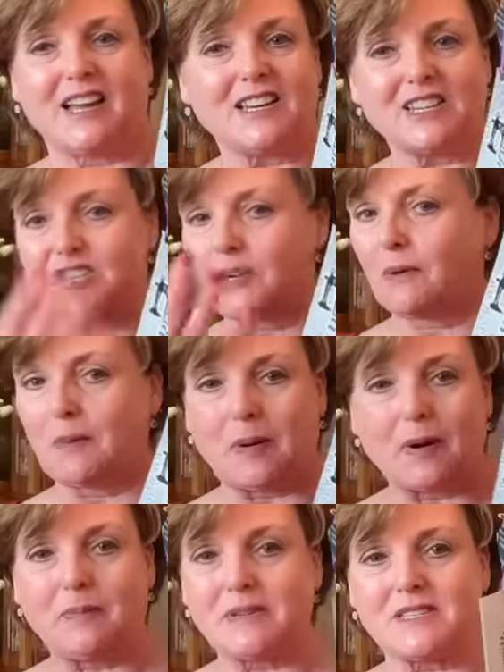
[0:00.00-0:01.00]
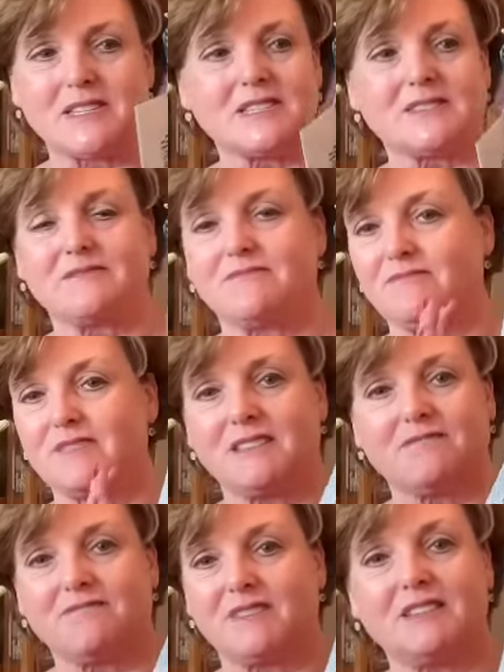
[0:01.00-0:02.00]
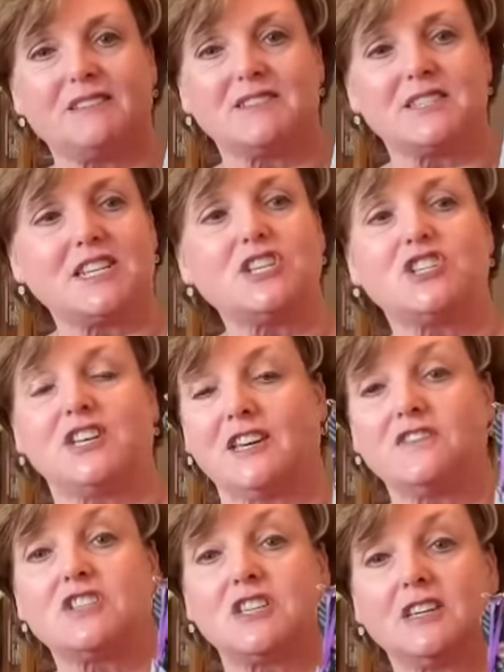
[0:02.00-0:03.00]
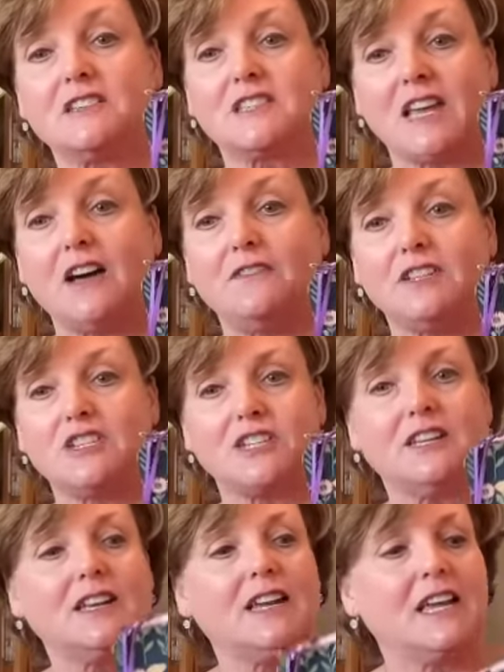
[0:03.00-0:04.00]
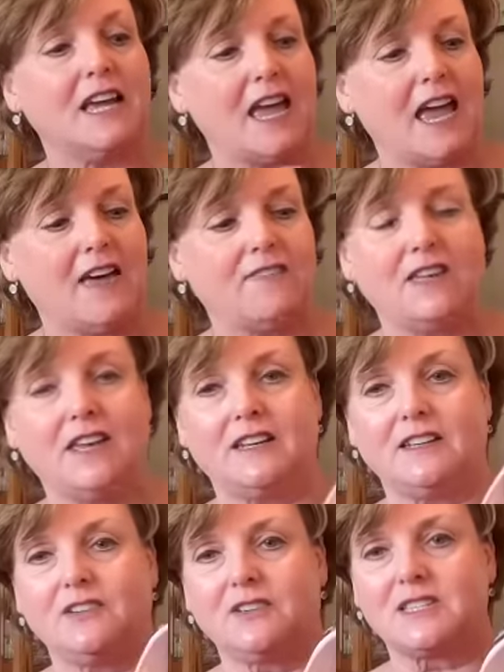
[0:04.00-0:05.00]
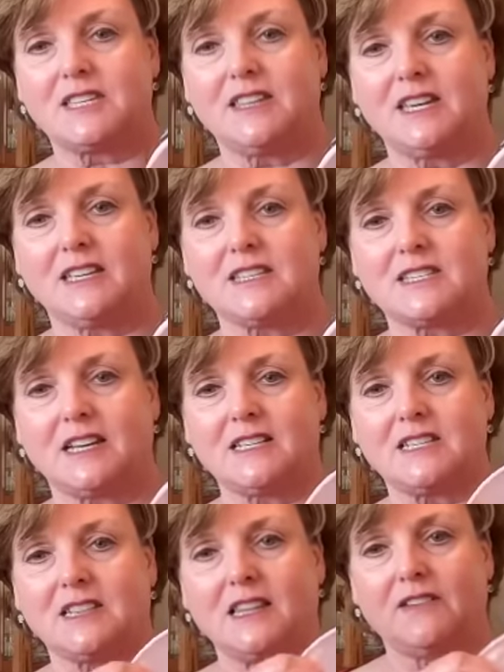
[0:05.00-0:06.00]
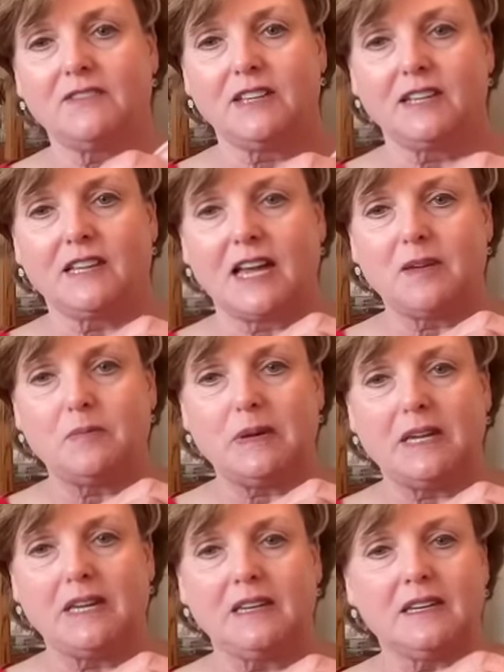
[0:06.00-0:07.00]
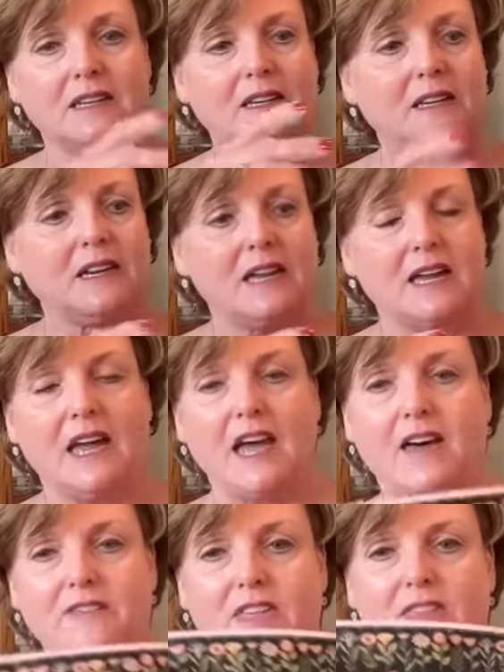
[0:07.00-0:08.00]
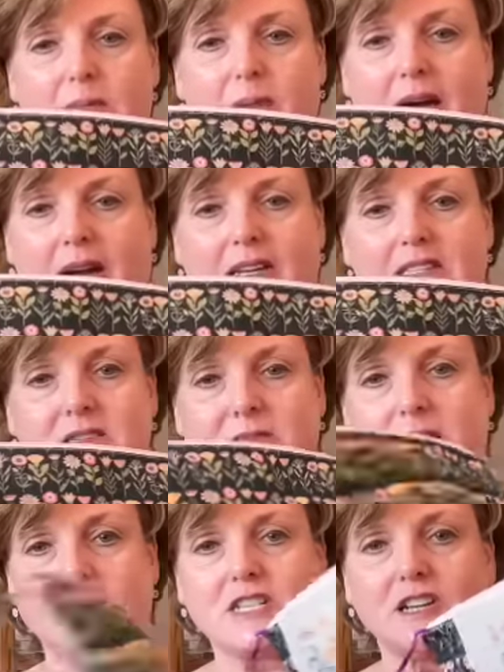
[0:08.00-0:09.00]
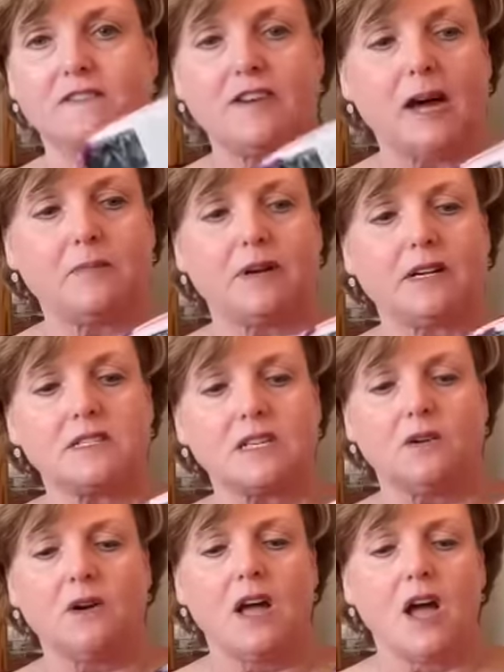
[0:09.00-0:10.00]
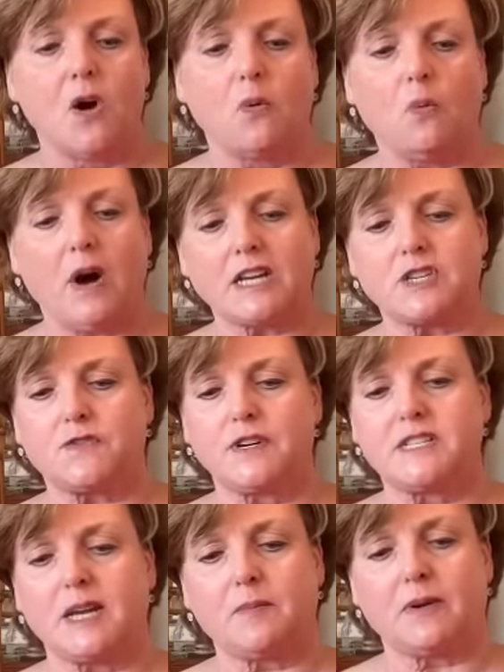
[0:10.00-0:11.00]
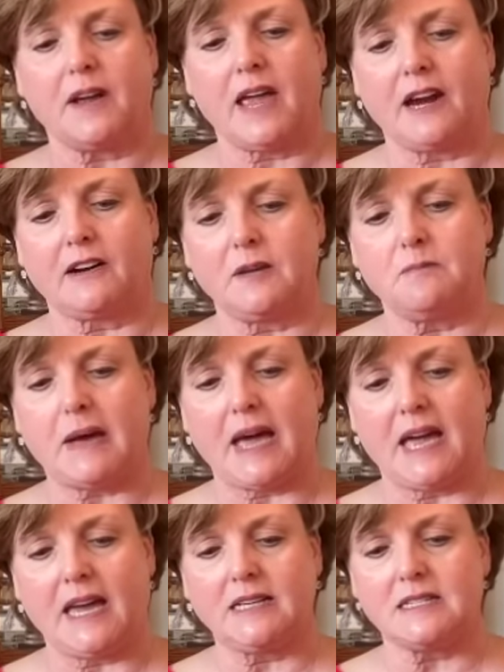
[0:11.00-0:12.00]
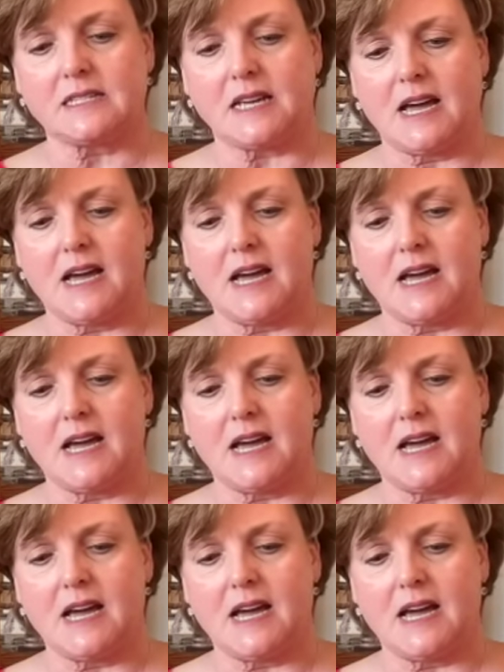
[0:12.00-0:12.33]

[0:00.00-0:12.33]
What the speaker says: she repurposes the stitching if she can salvage it. And then you can see the inside's a lovely light pink, and then the back is the matching fabric. So watch for Deborah Harry bags.